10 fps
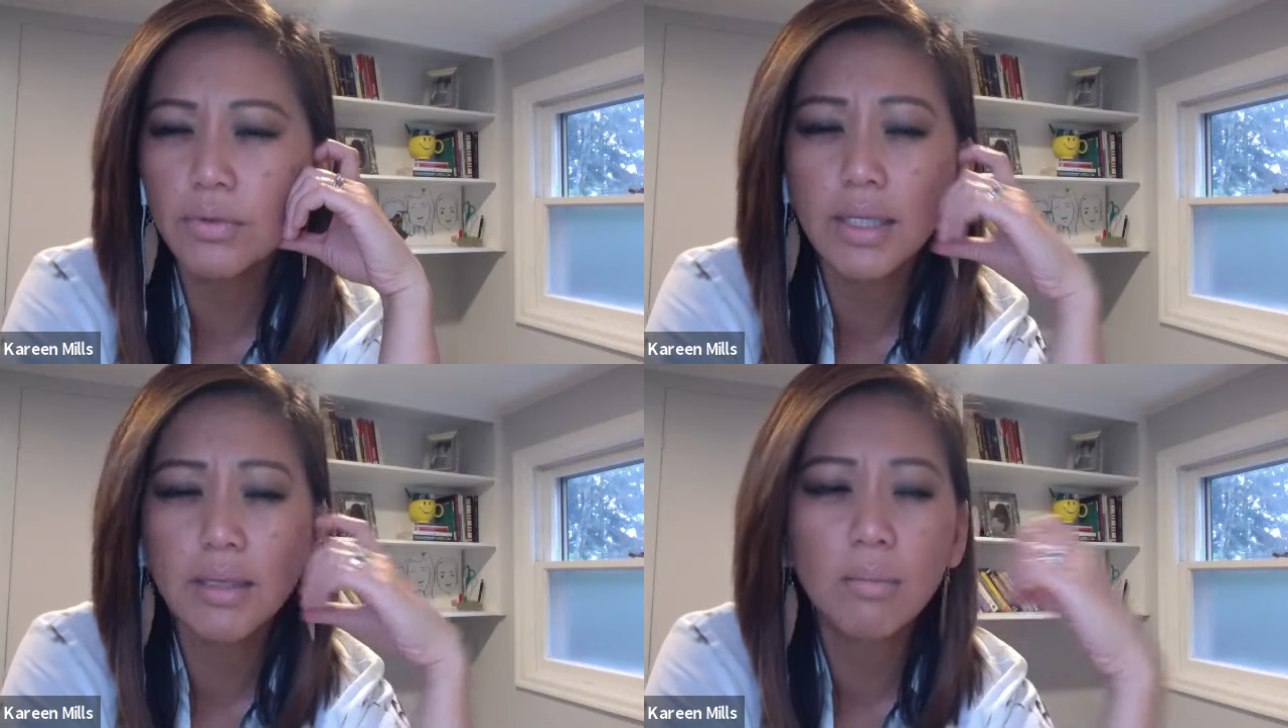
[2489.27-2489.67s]

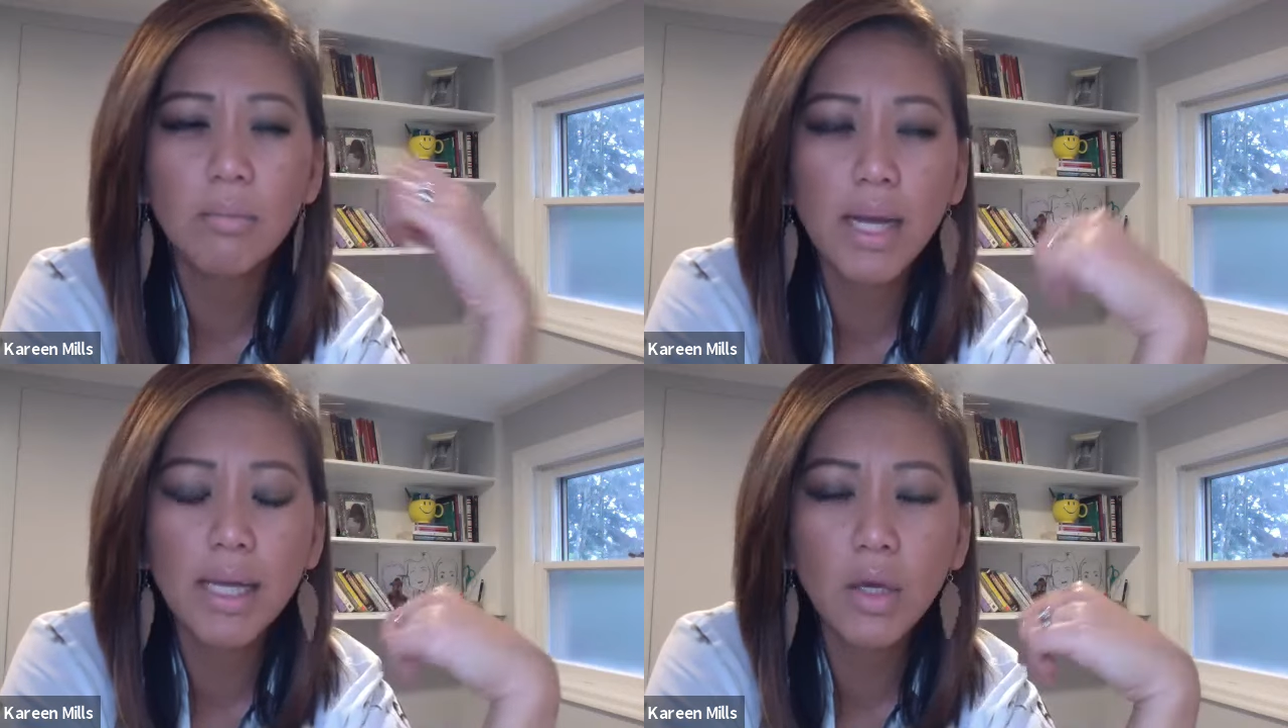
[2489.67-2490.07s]
like,
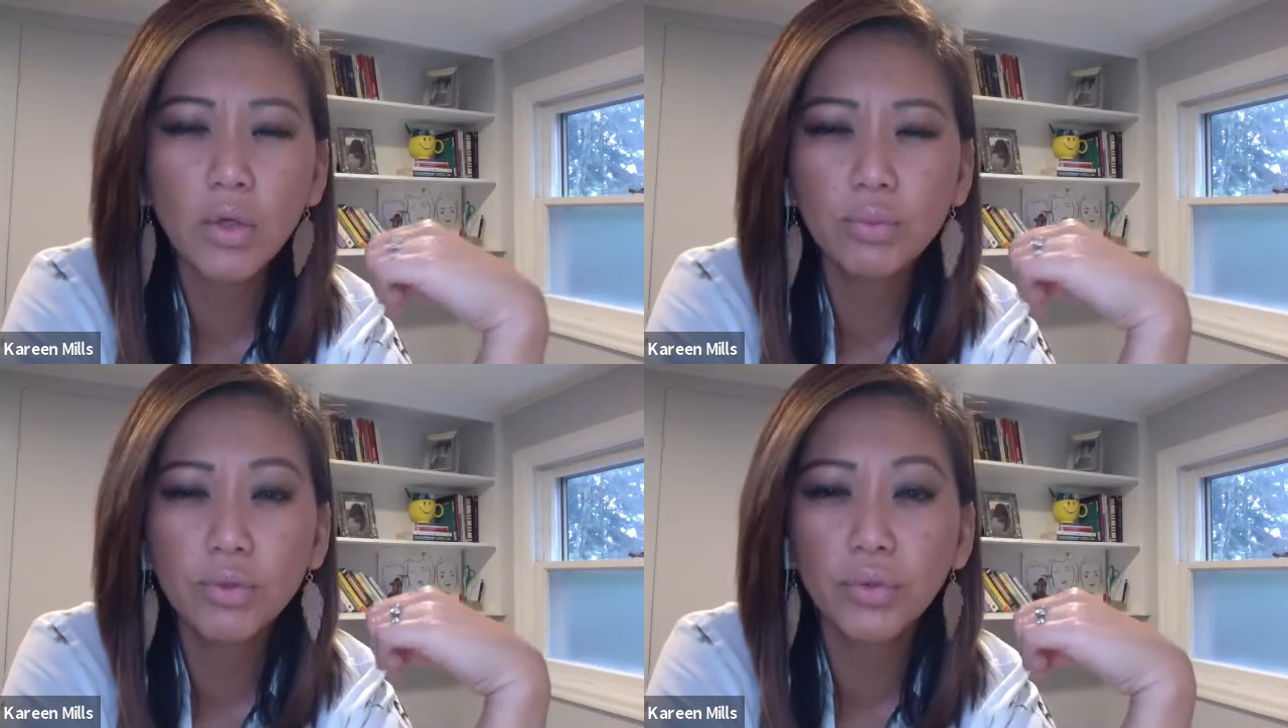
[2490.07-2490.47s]
my
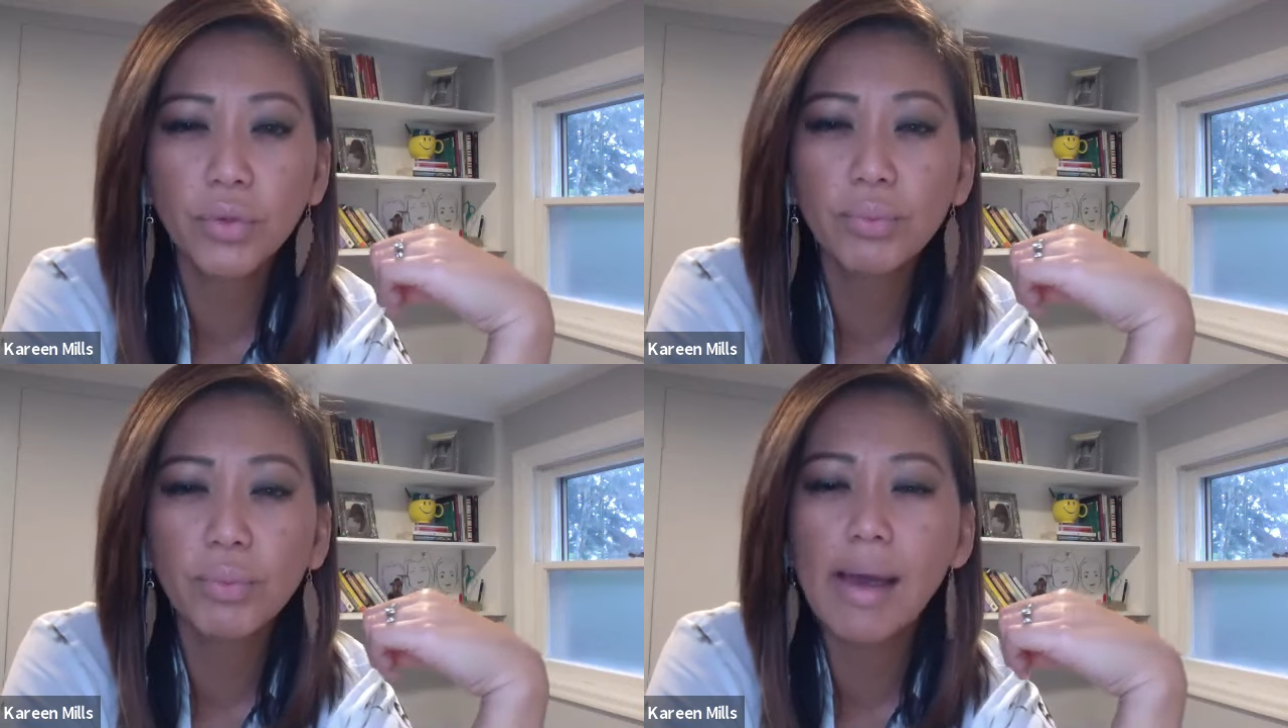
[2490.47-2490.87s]
home
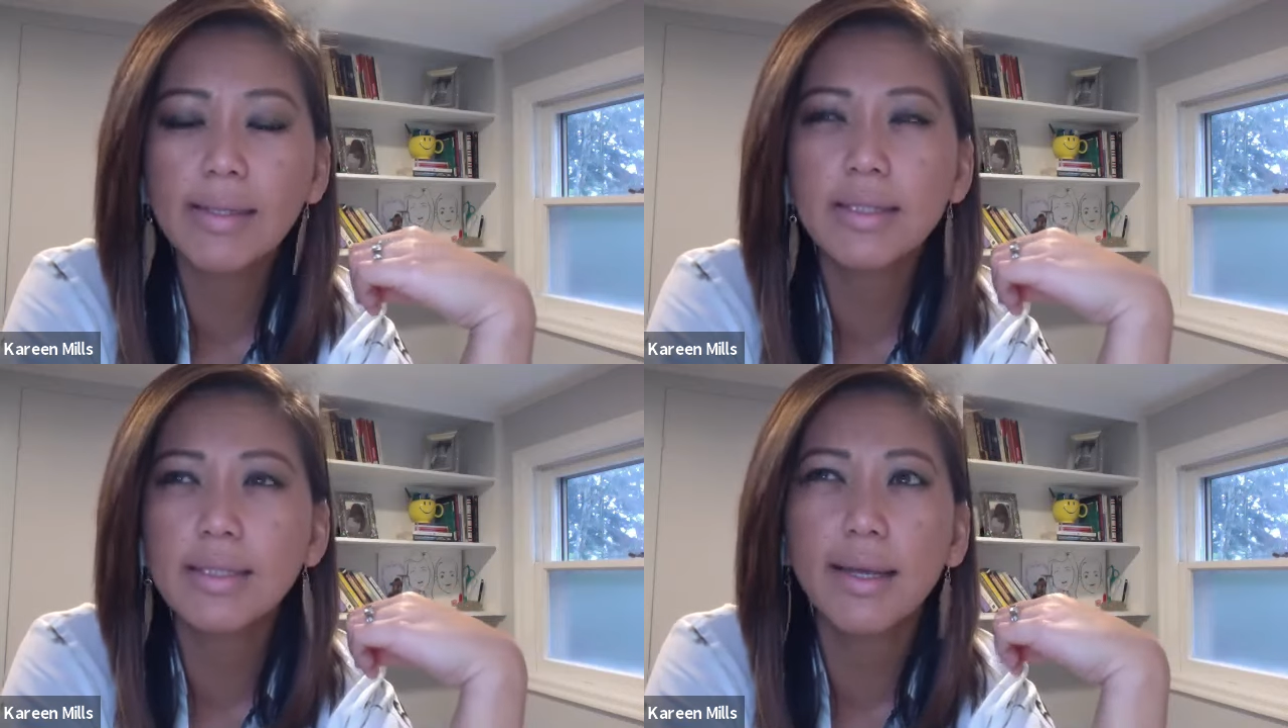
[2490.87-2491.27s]
group
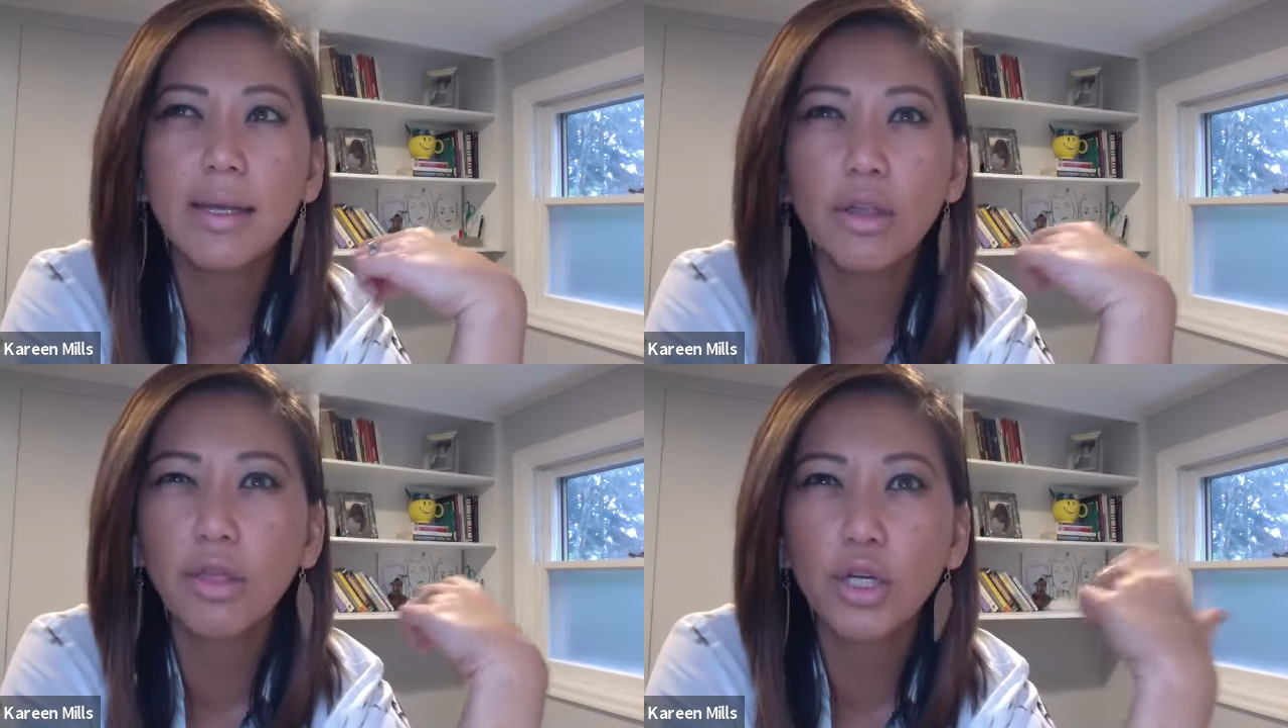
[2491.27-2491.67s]
has like
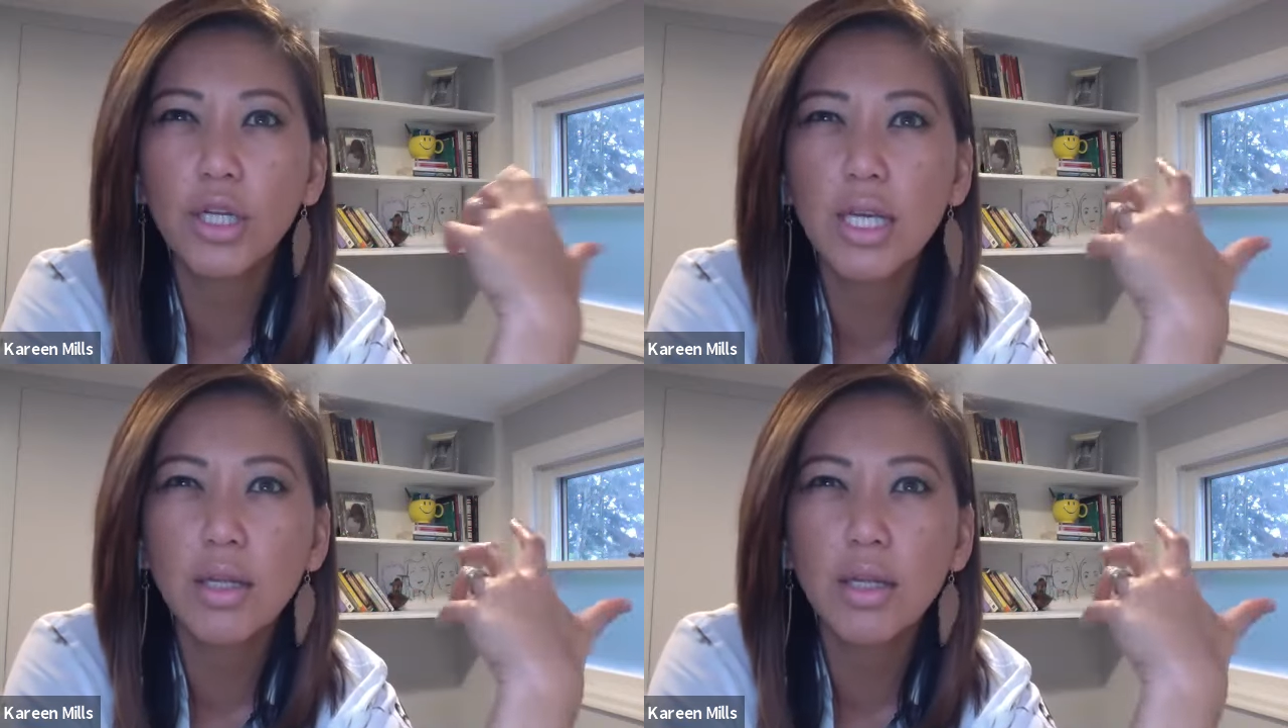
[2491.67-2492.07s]

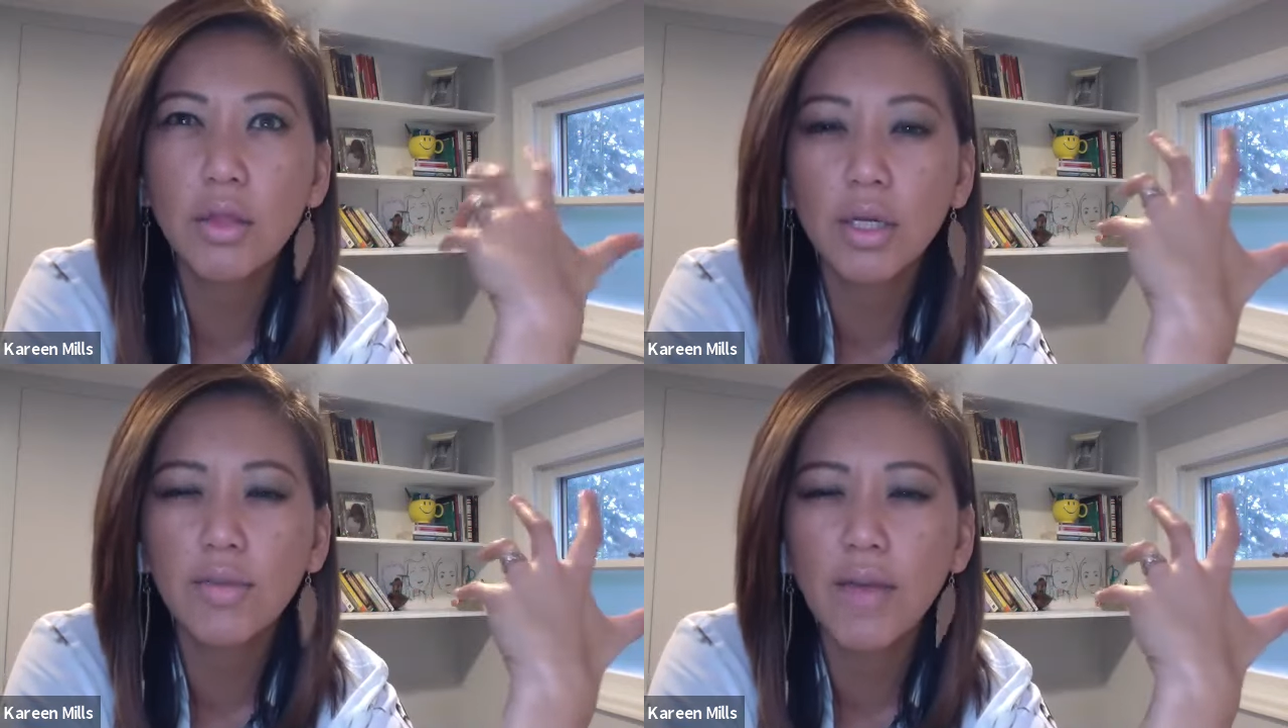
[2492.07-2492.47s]
30,
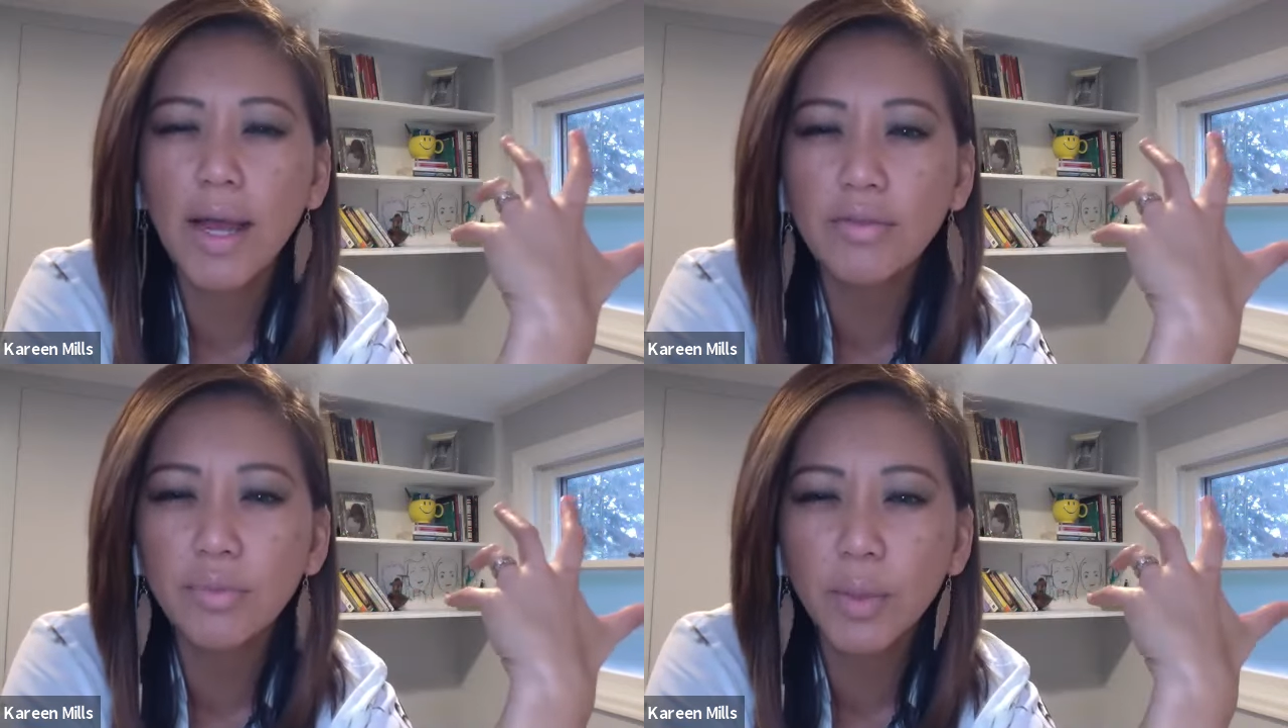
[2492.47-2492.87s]

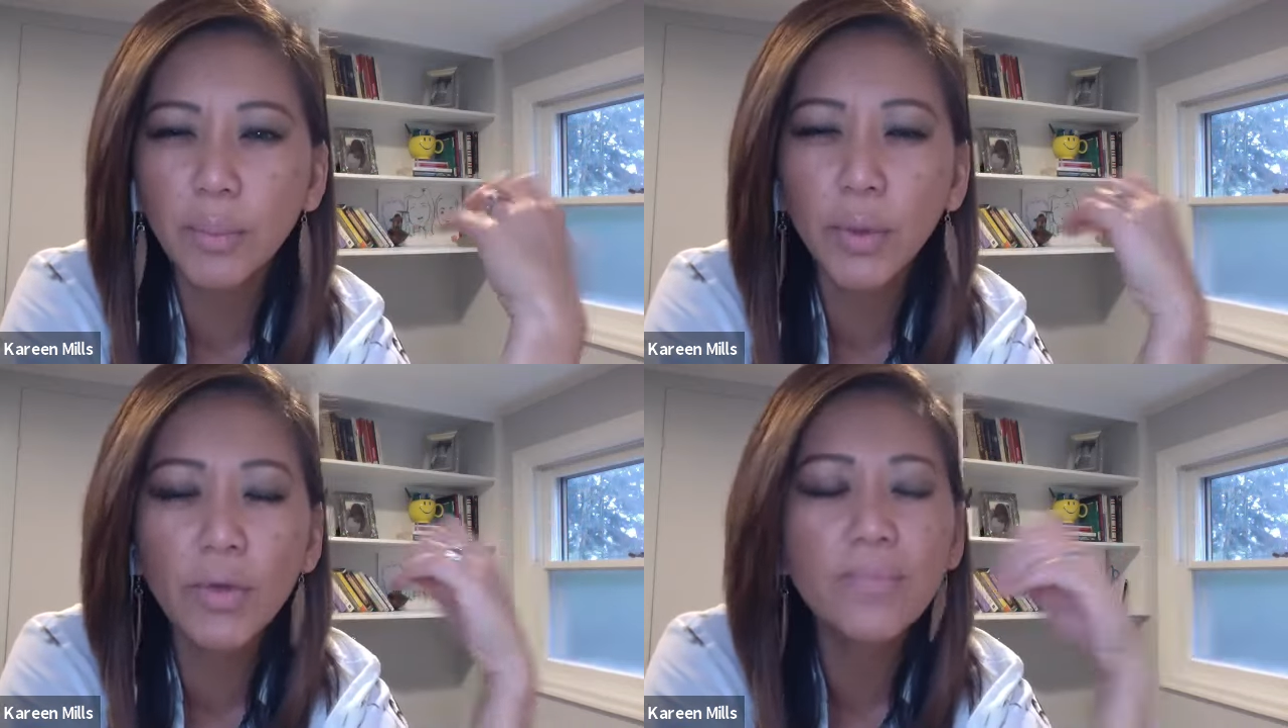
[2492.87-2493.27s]
35
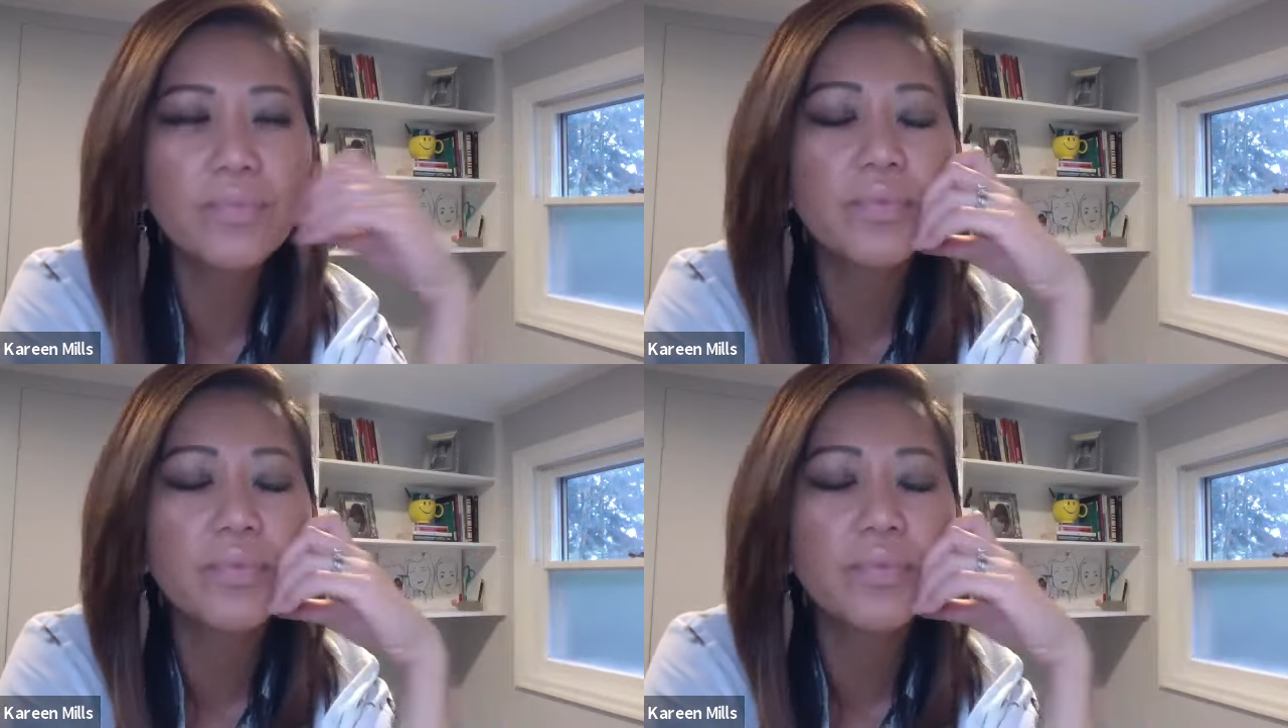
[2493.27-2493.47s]
people.